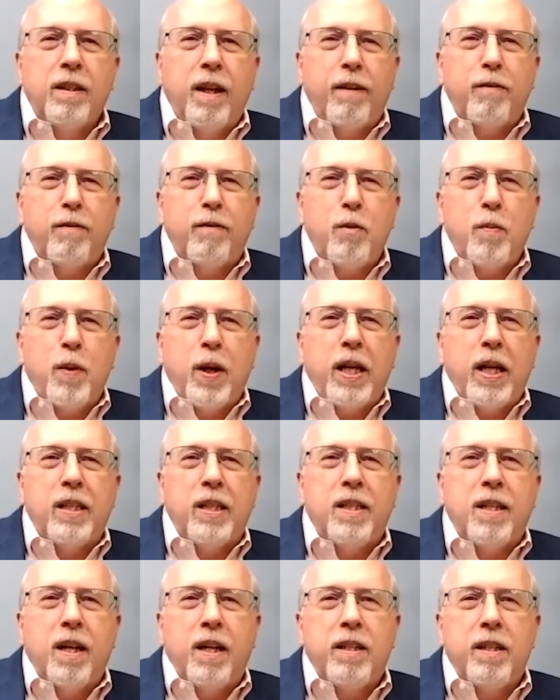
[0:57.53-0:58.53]
everybody's
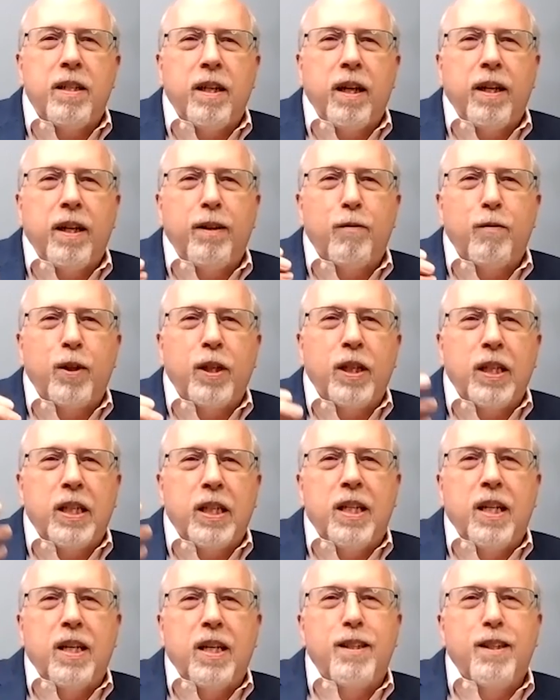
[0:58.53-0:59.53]
touching and really
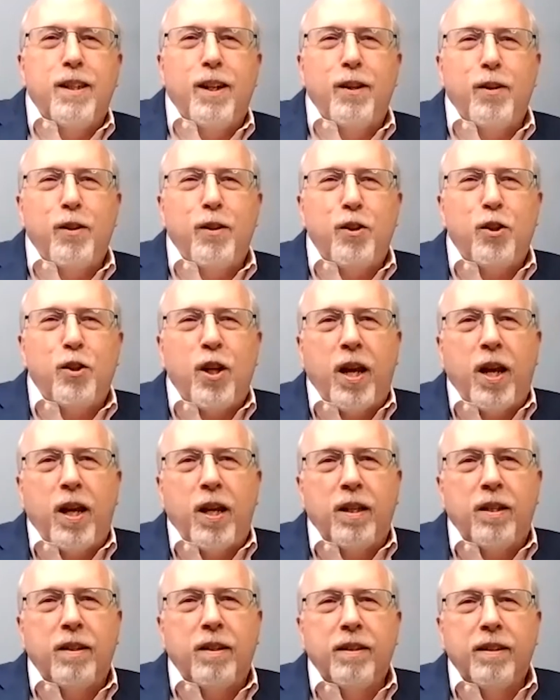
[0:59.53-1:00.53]
doesn't
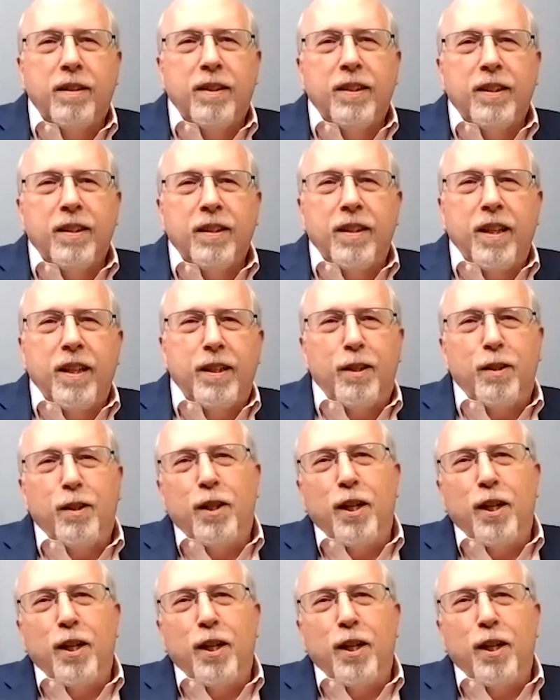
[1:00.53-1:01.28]
understand that they're